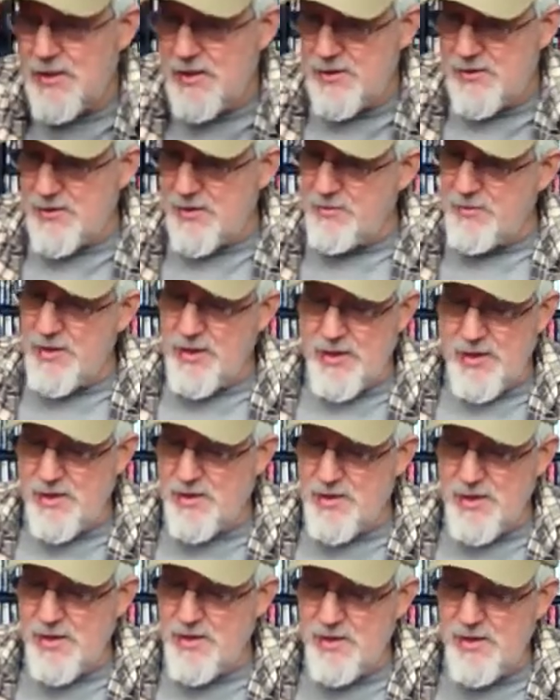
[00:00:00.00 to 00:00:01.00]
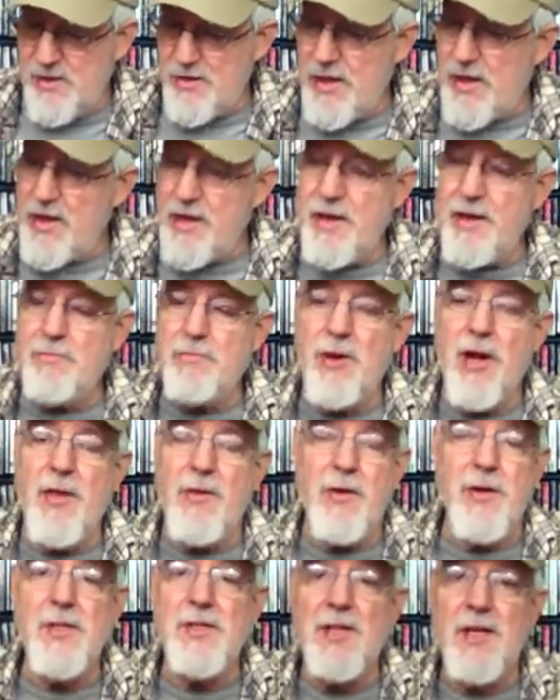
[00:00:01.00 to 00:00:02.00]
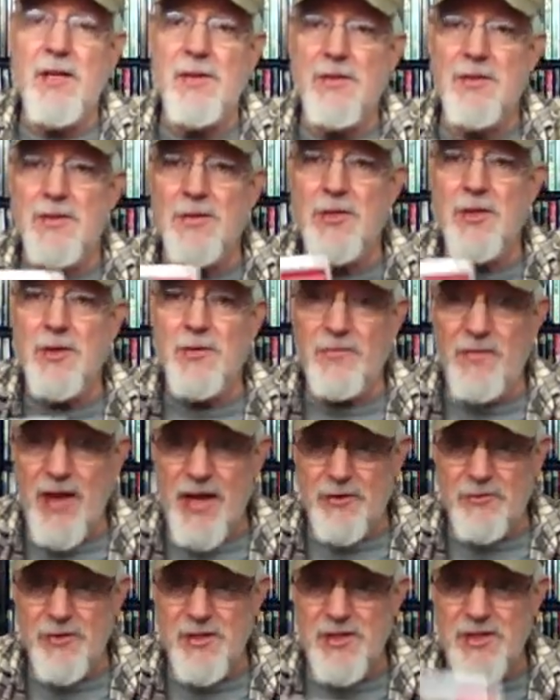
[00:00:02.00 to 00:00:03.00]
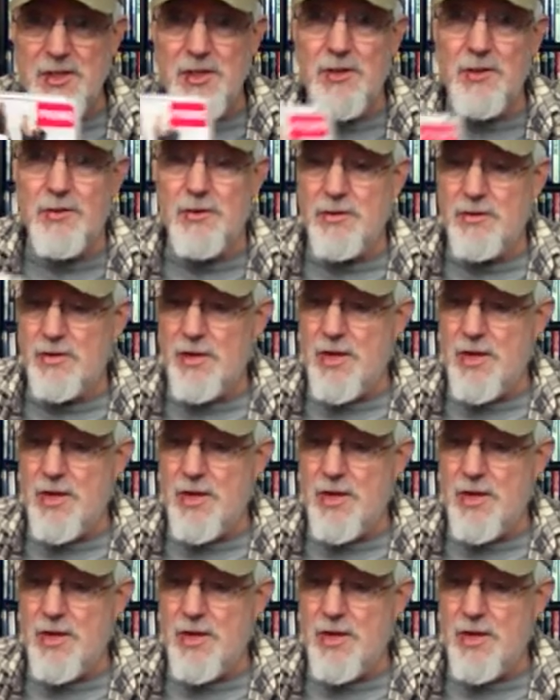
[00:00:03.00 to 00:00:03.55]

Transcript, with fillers: Somebody didn't they didn't even bother. These things are still factory sealed.